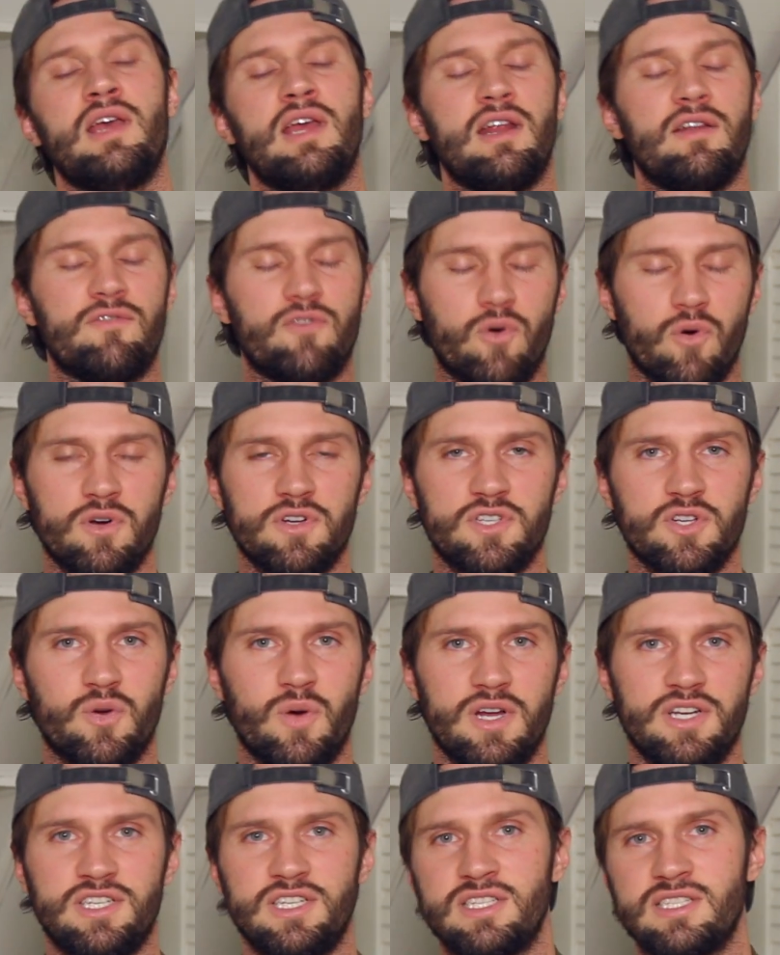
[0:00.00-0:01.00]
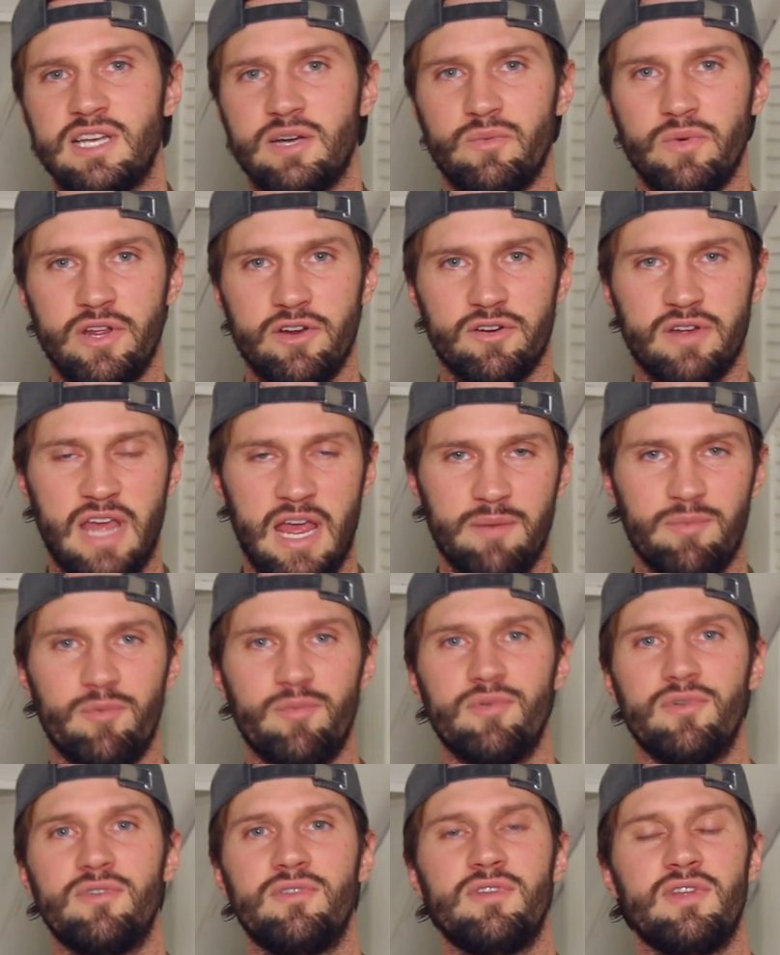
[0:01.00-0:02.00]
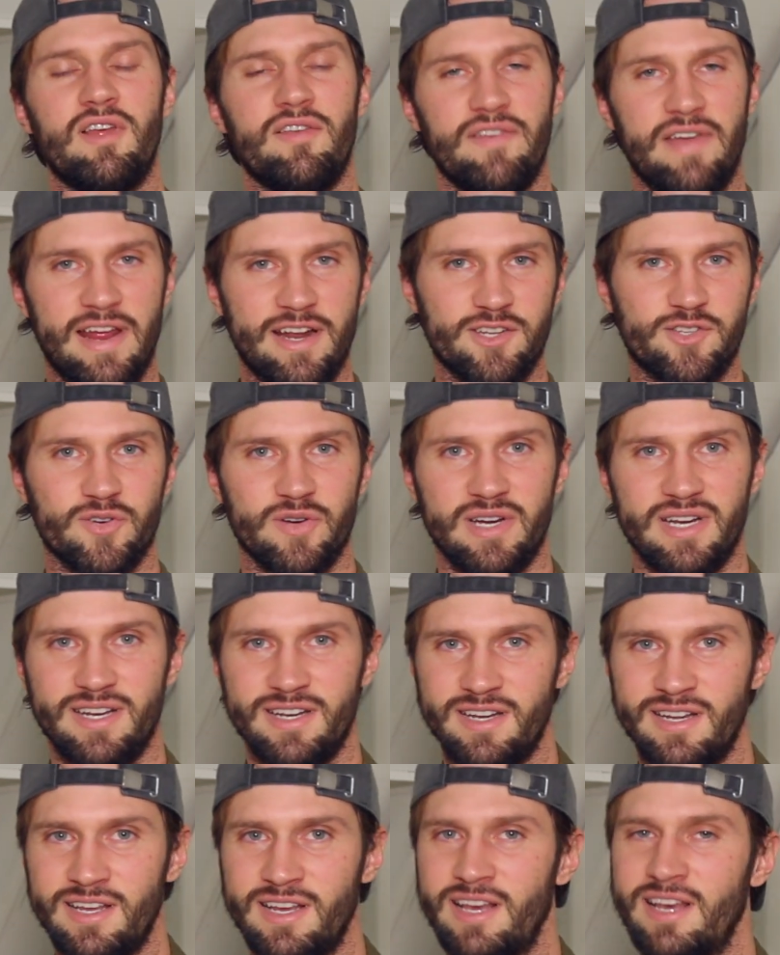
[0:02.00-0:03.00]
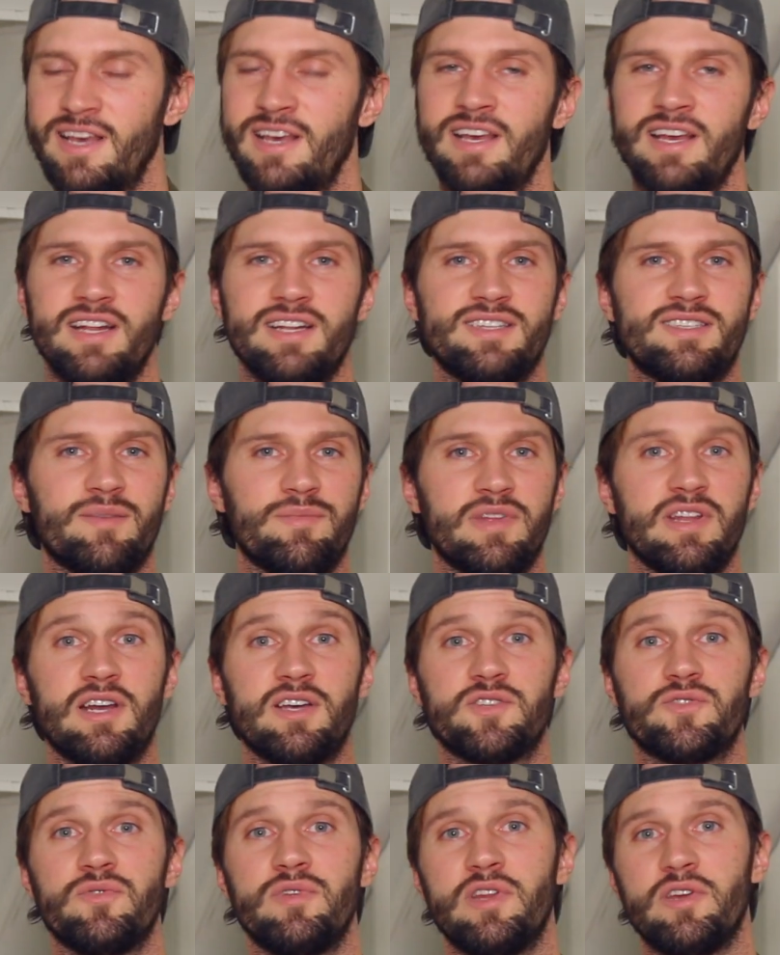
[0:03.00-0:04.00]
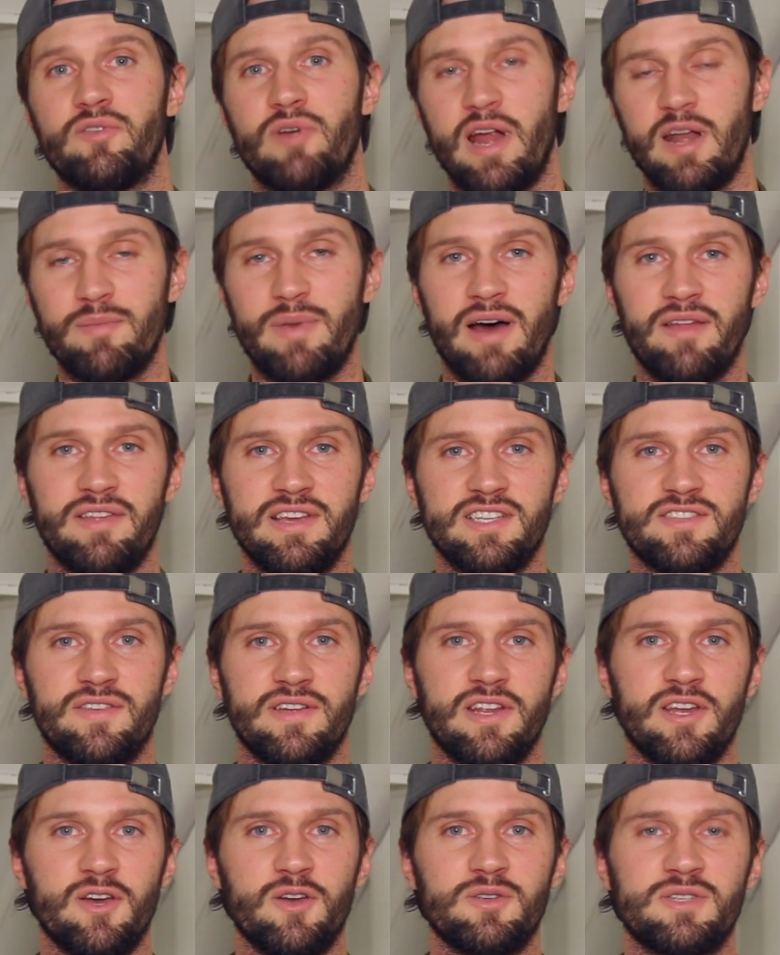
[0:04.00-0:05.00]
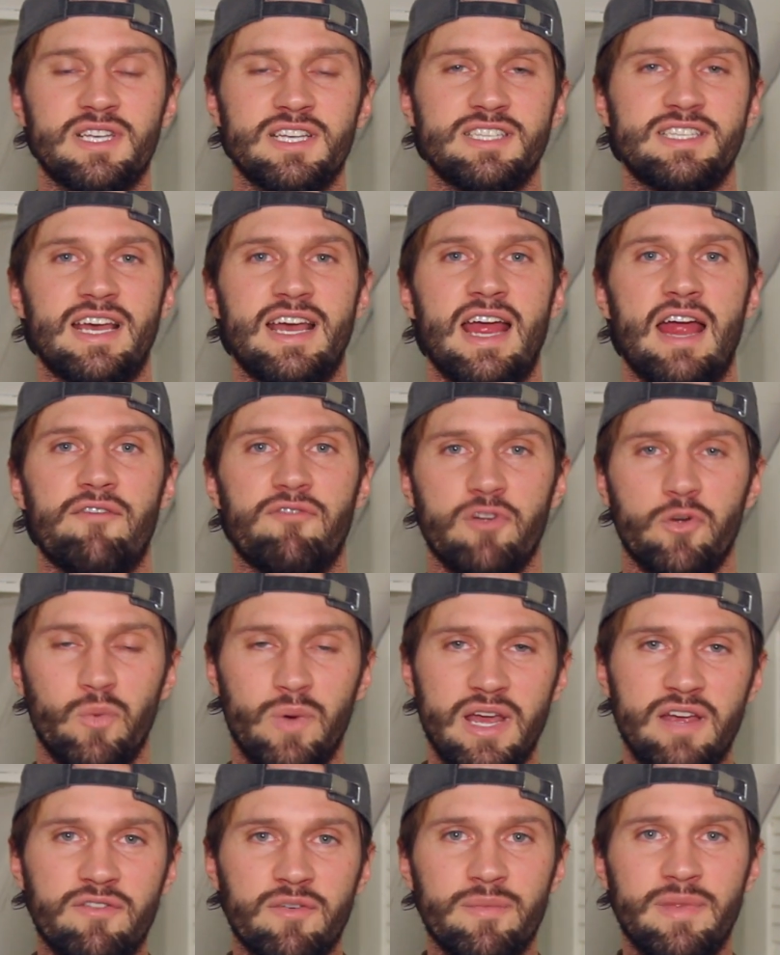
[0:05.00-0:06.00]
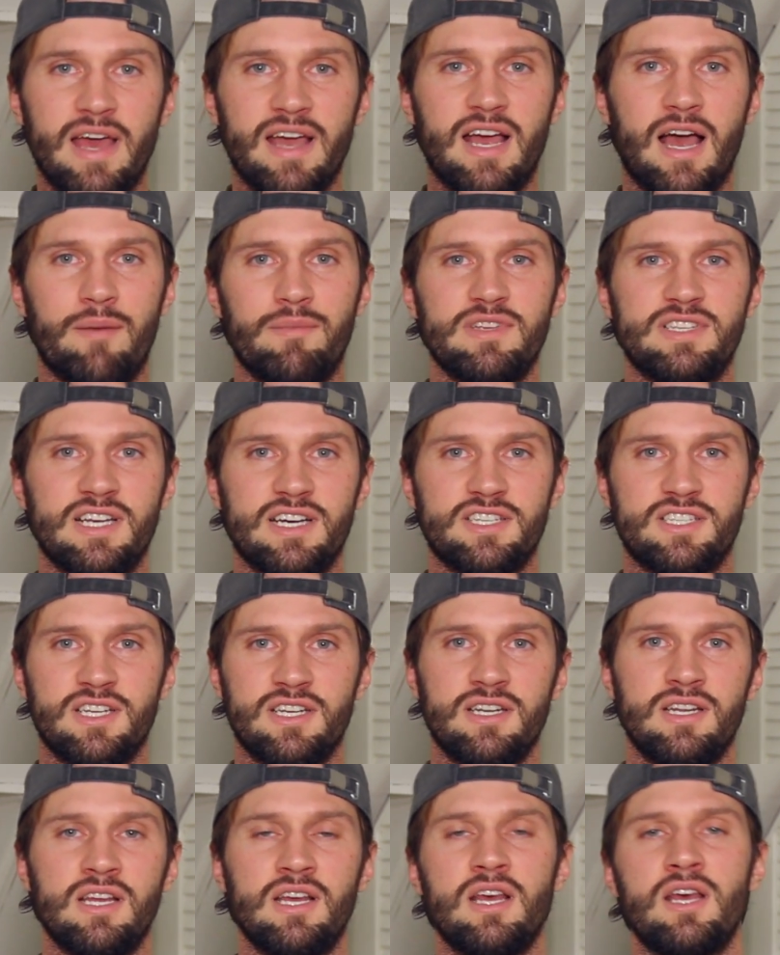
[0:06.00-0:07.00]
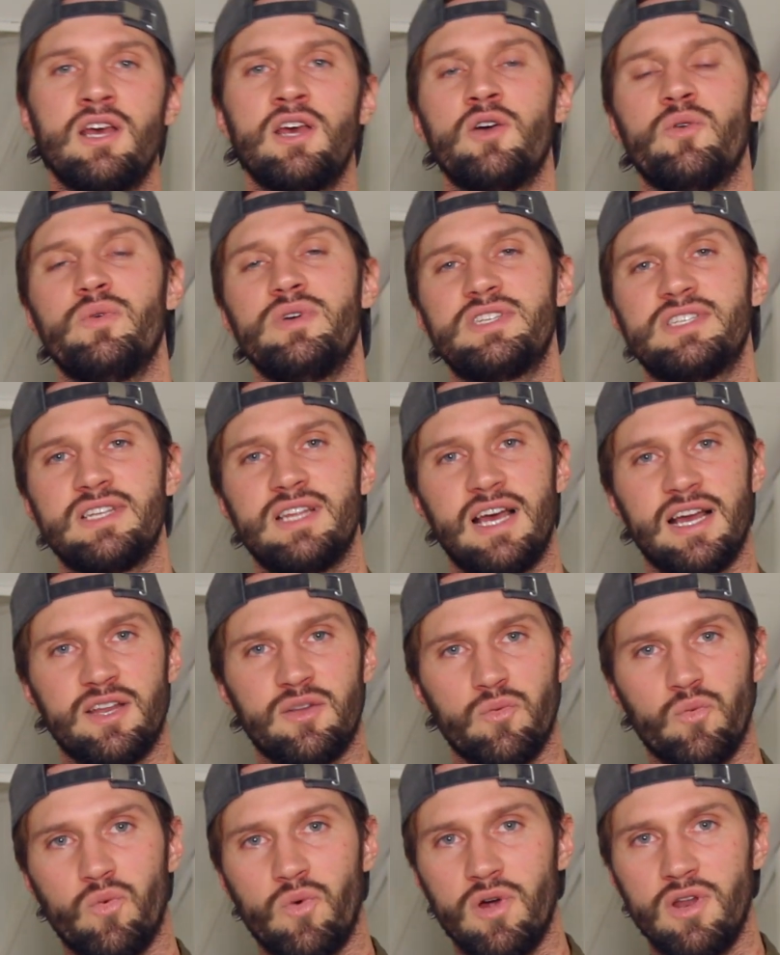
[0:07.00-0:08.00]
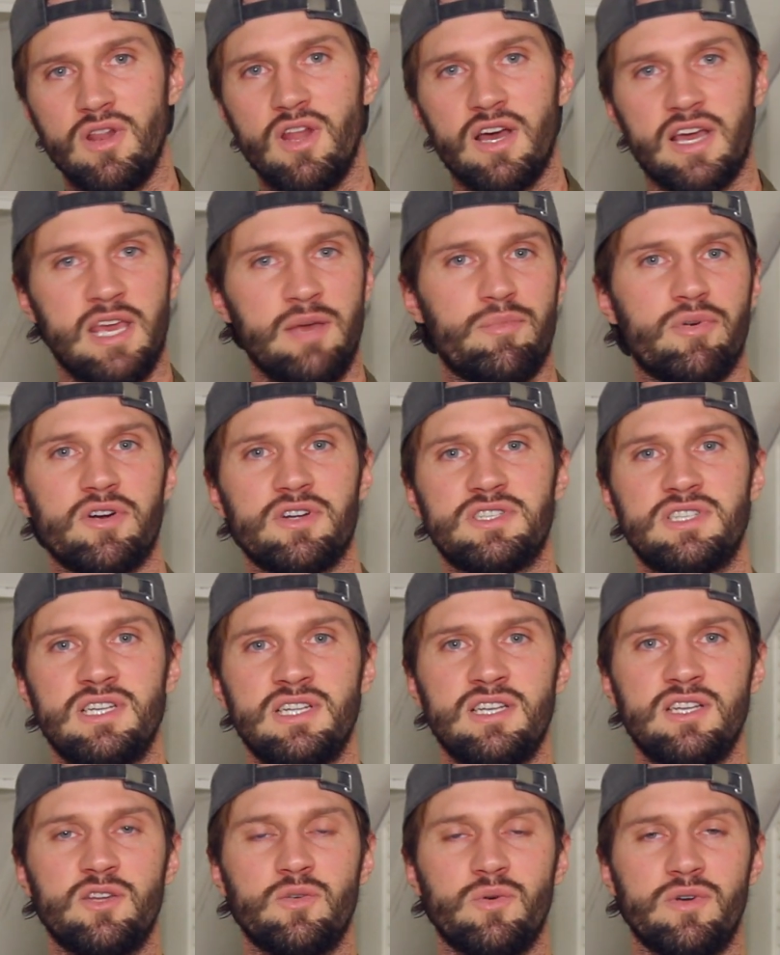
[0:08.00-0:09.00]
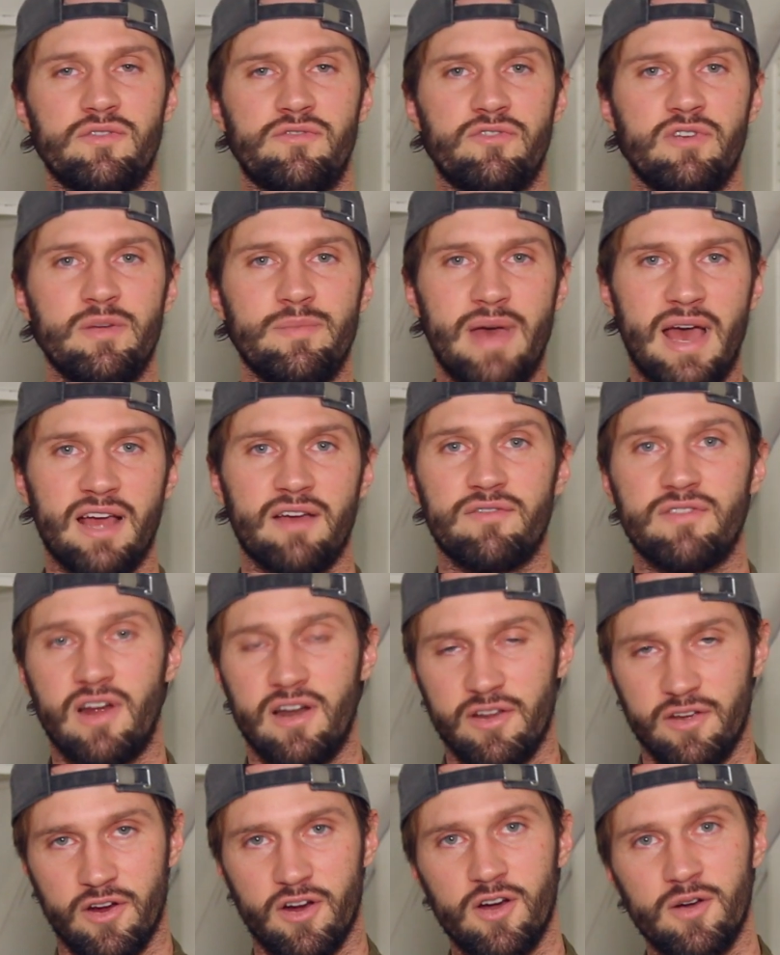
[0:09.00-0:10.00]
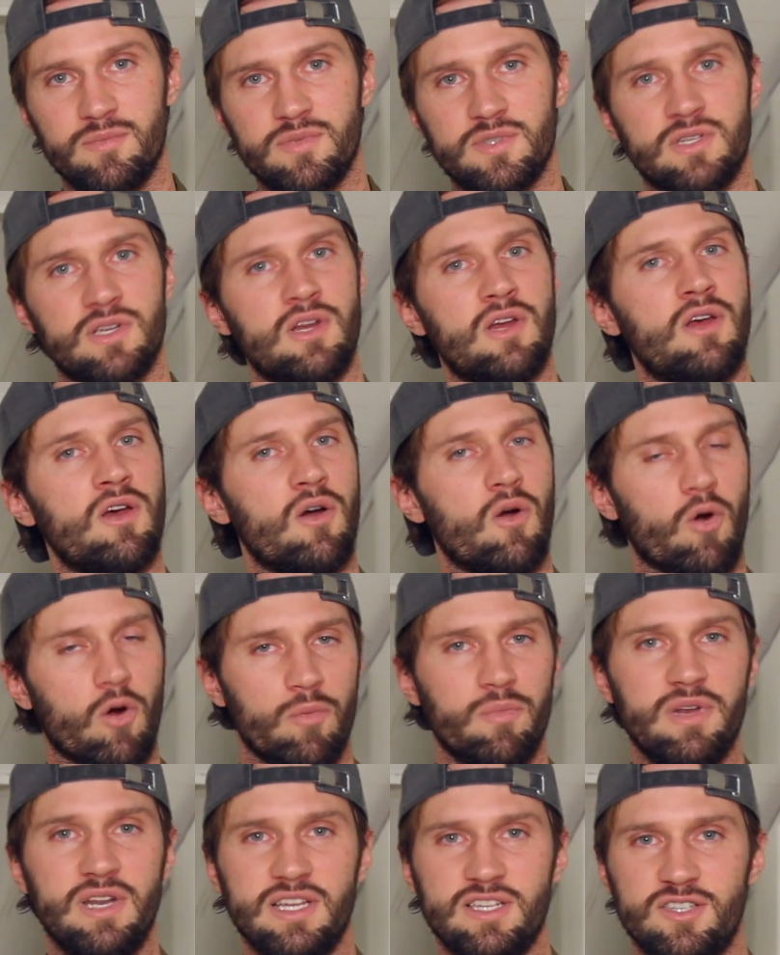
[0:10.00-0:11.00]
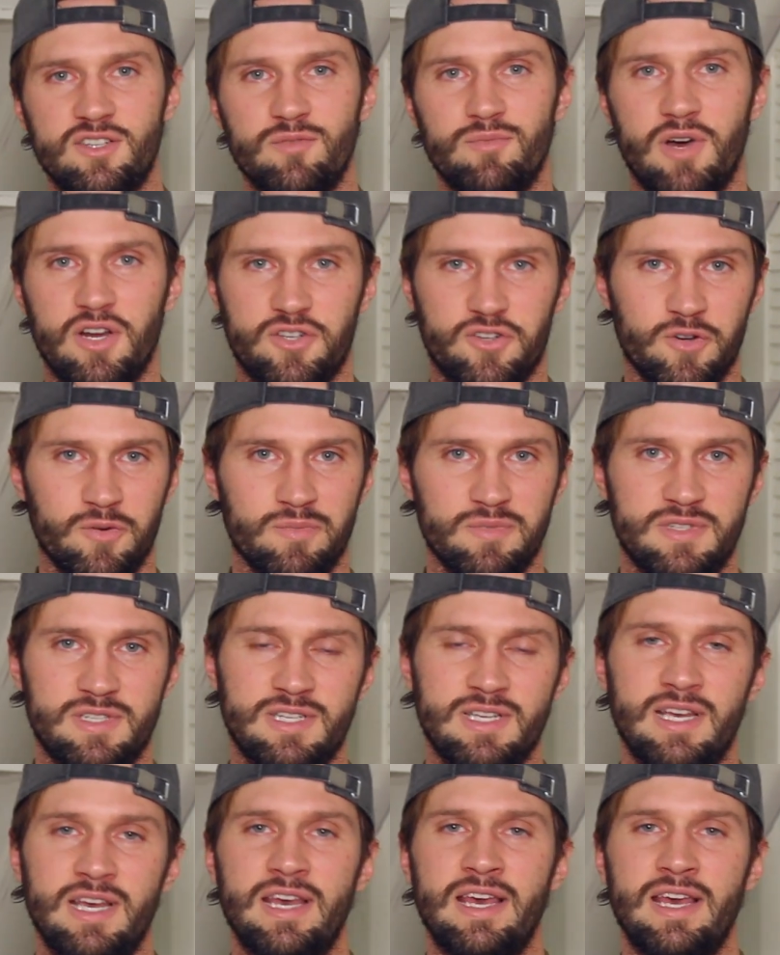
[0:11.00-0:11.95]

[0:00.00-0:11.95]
and of course the questions that we are capable of answering. And something else really great about these videos is that every week from that comment section, we select one lucky person to win a free bag of tonic herbs or medicinal mushrooms.